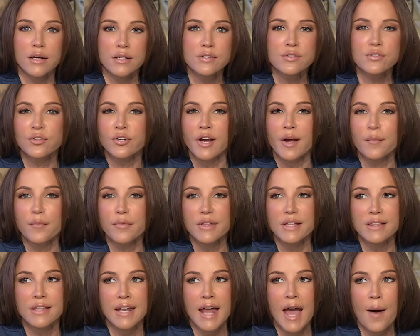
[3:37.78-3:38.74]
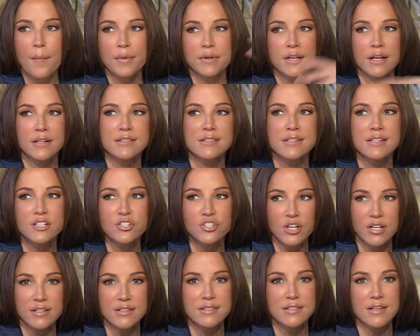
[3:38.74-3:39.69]
Instagram thing that happened on
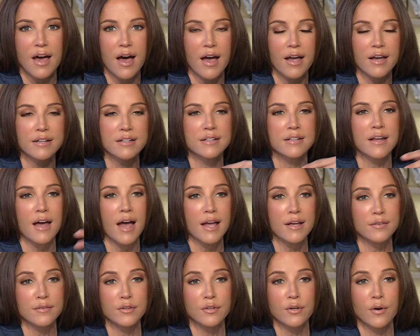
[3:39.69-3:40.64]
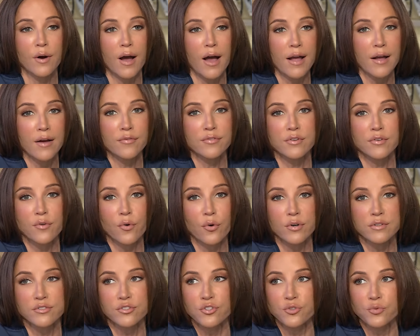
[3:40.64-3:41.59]
CJ's side, and I of
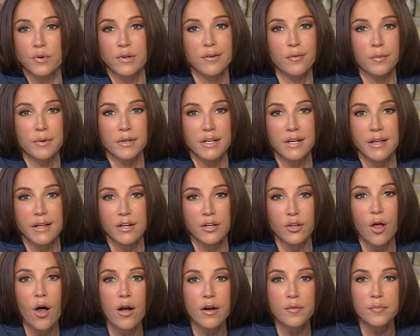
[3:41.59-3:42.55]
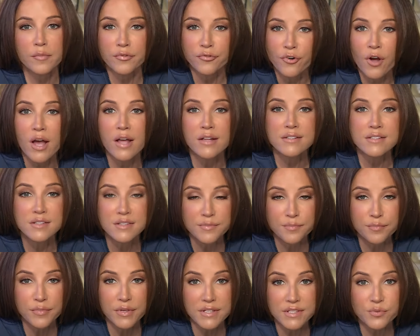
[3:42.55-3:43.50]
course just want everybody to get along and be friends.
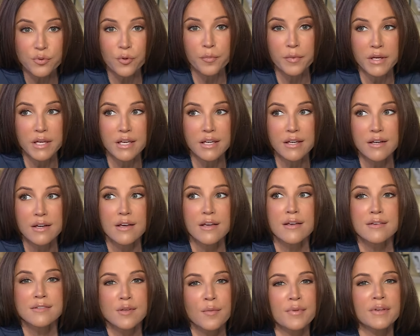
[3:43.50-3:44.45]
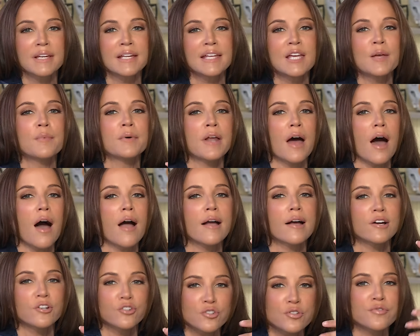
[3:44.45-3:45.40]
This will be something to keep an
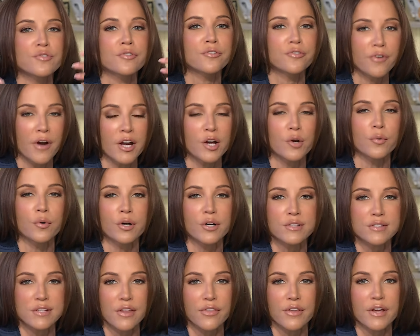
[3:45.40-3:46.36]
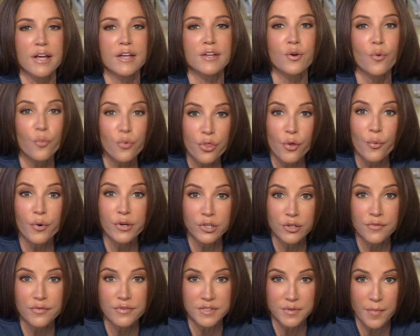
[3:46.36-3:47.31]
eye on just for fireworks, I think. And the
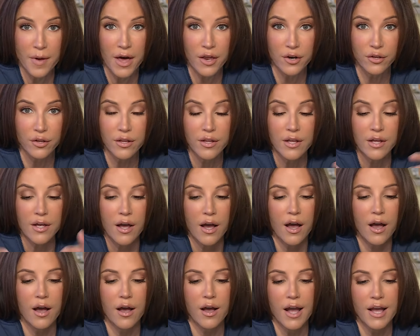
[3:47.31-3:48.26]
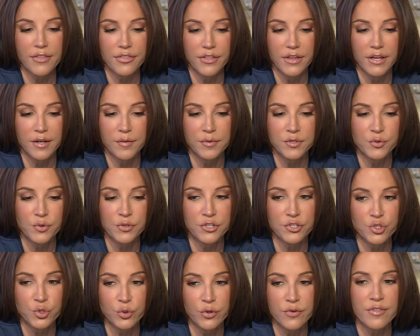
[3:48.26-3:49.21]
winner of this battle, I think, between
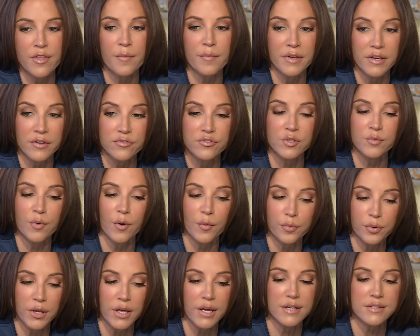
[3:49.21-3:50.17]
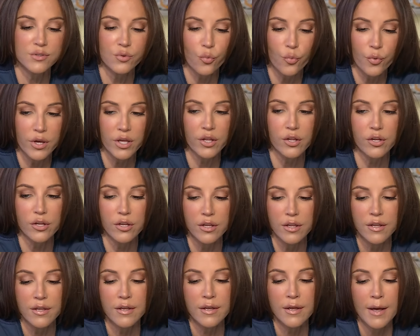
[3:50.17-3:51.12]
the two of them, if Debo plays, will,